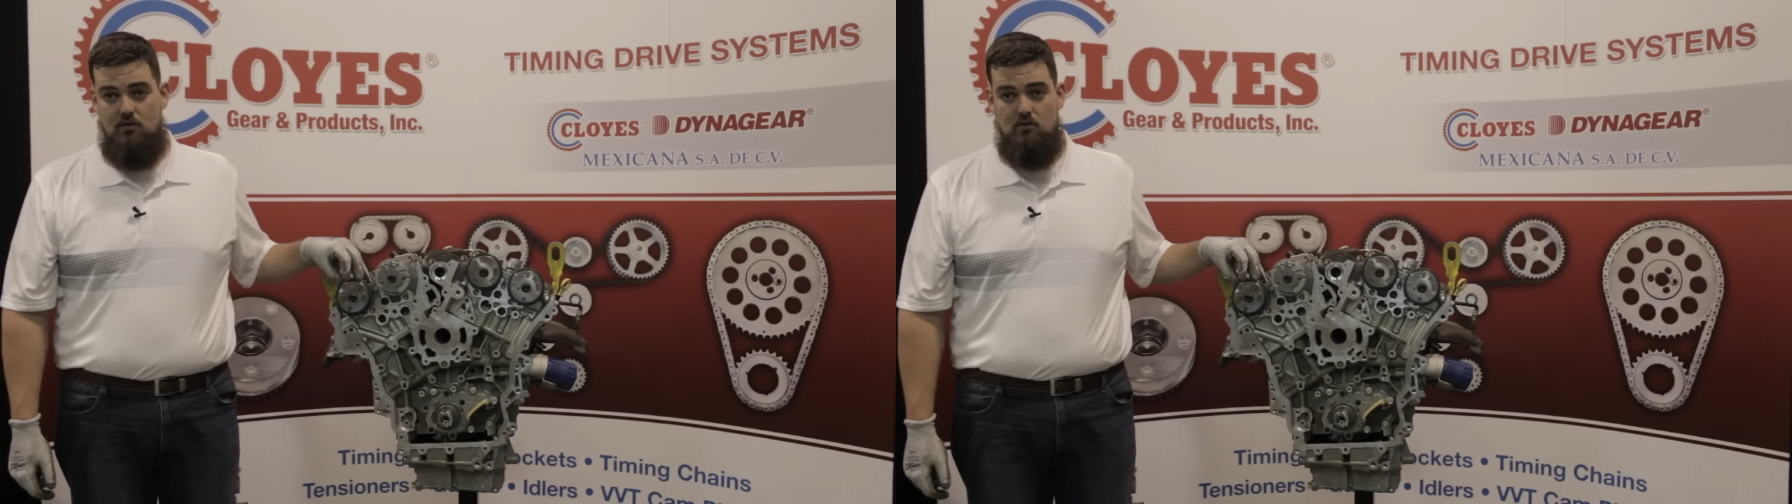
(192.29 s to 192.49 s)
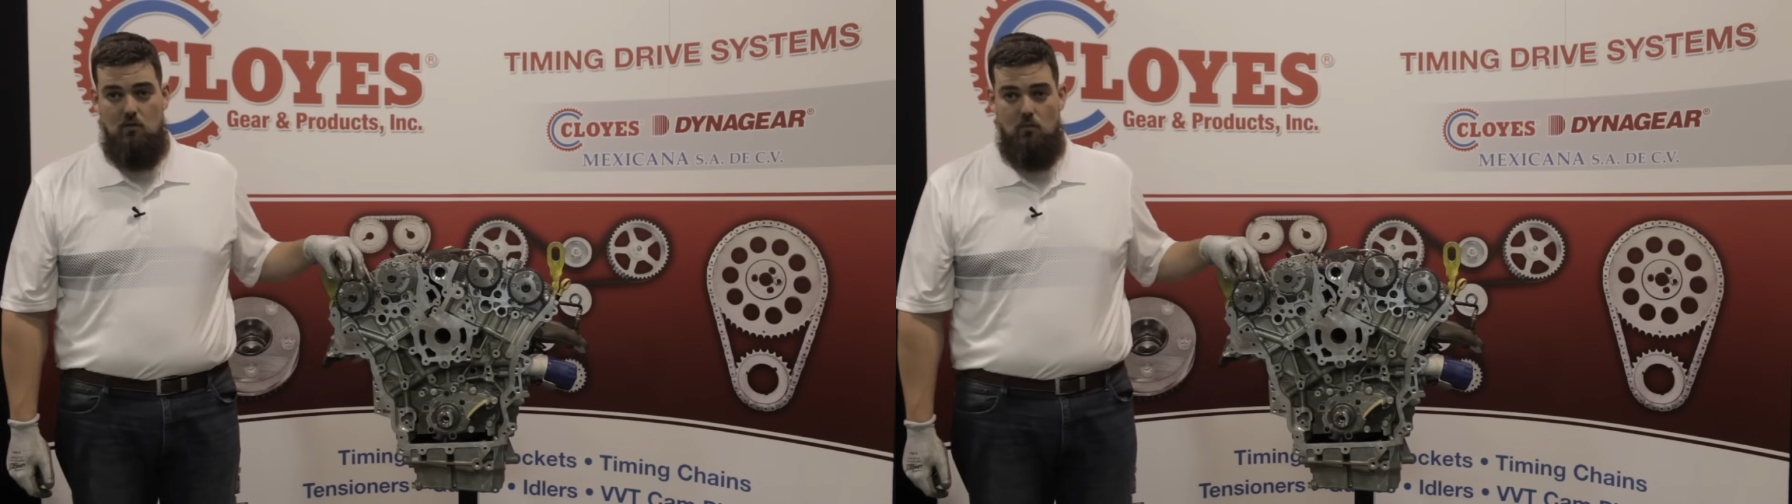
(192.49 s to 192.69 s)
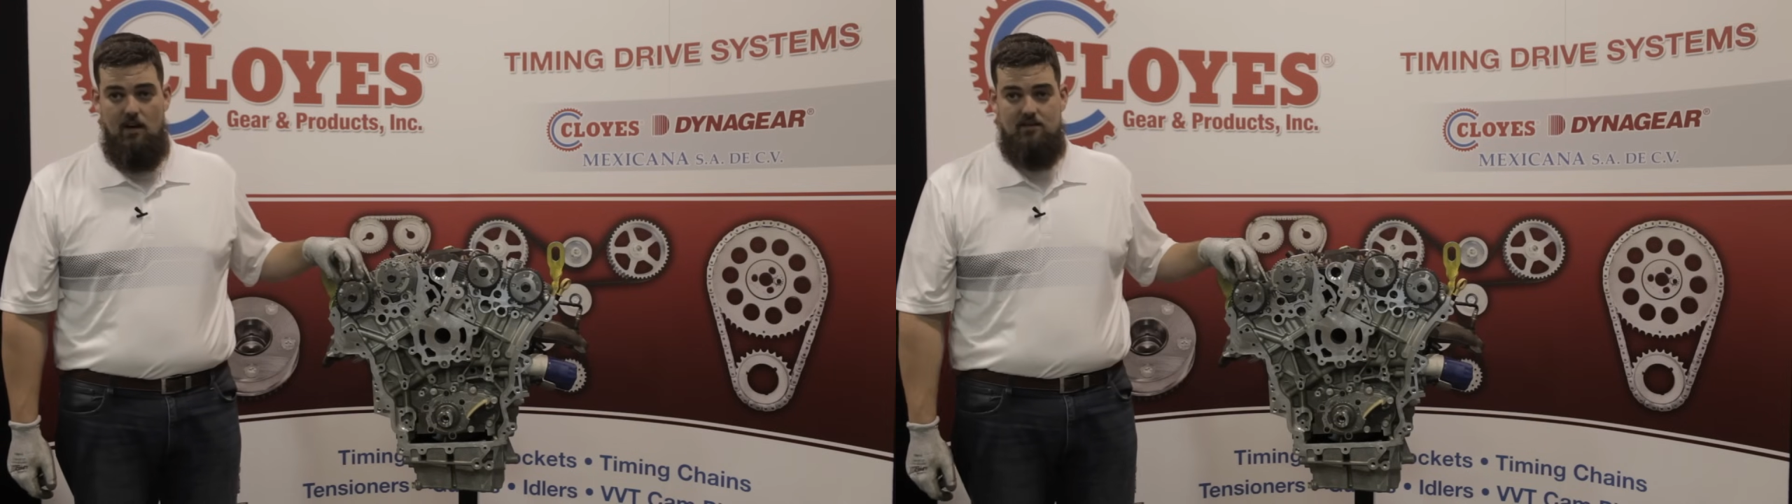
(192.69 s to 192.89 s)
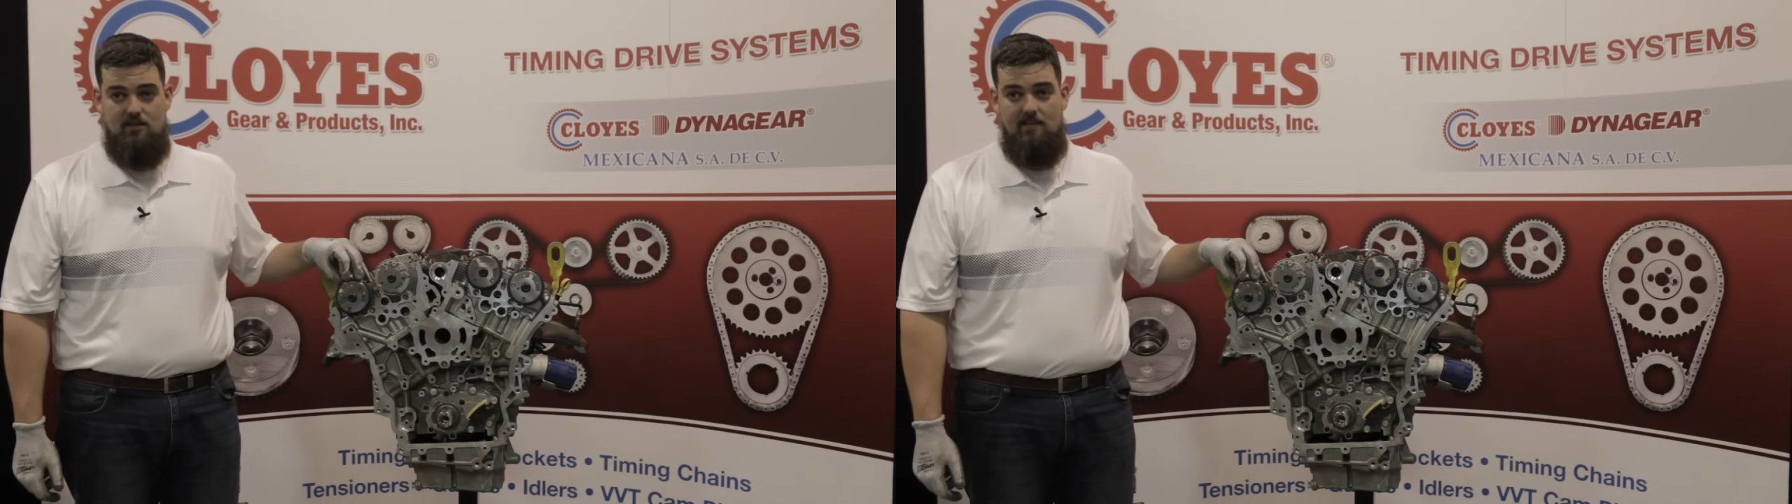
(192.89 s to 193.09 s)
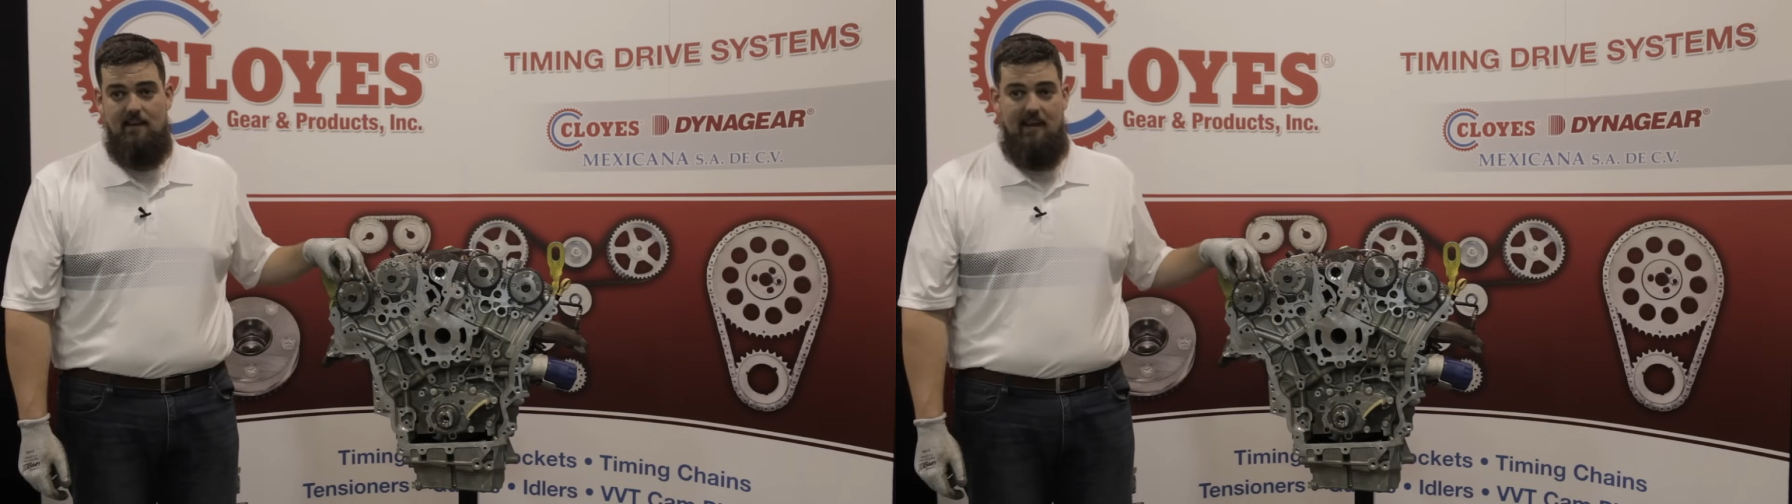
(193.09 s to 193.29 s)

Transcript: use a wrench on the